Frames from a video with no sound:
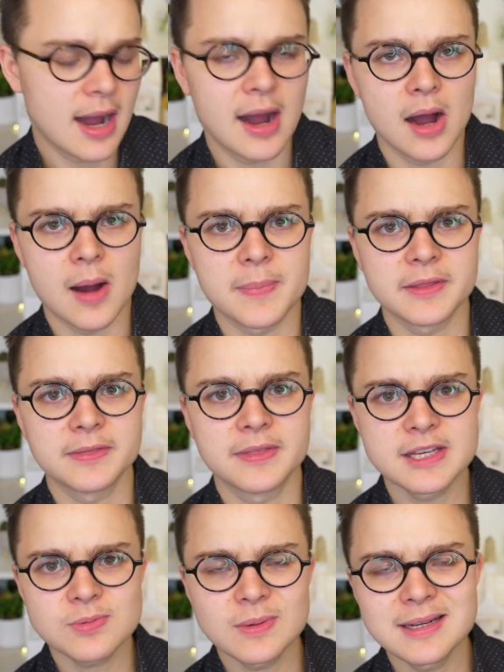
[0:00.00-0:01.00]
um, but
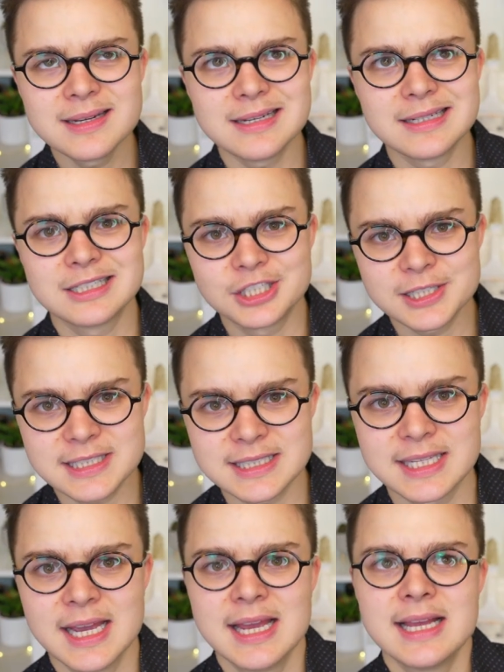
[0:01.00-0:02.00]
this one
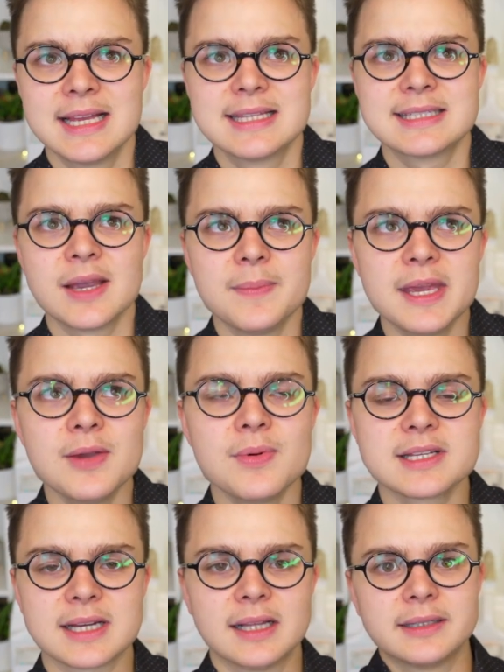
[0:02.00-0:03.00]
just to me
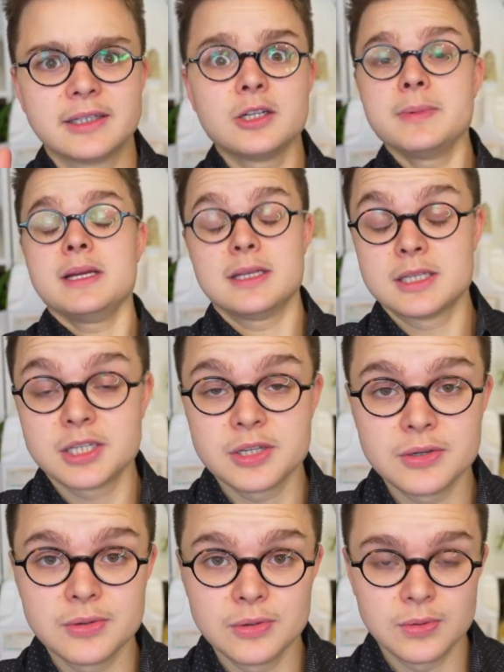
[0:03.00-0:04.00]
was a little bit
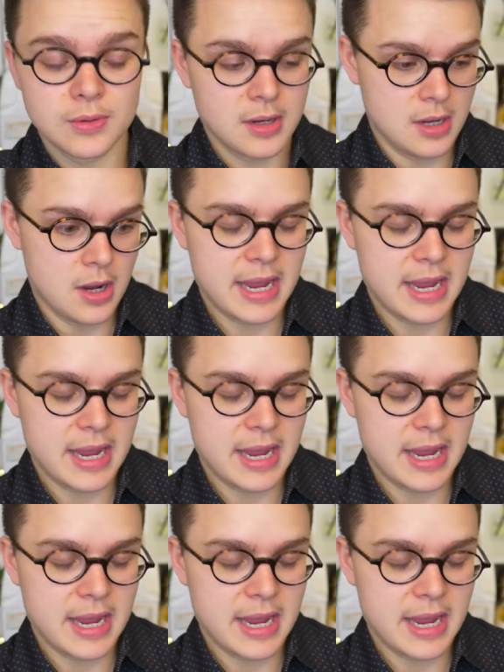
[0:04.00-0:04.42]
too,